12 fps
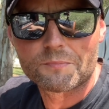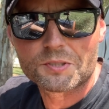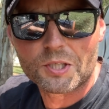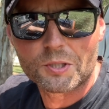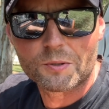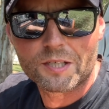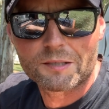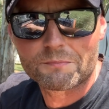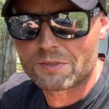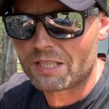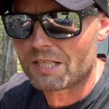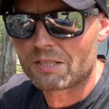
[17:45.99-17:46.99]
So
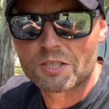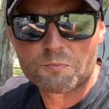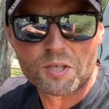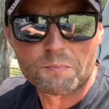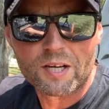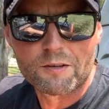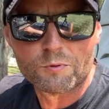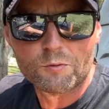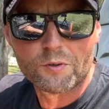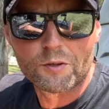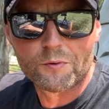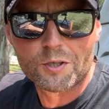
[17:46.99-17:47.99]
yeah, it's pretty painful
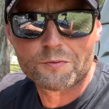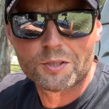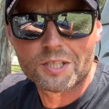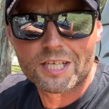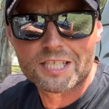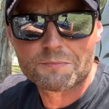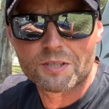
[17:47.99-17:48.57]
for the first few days,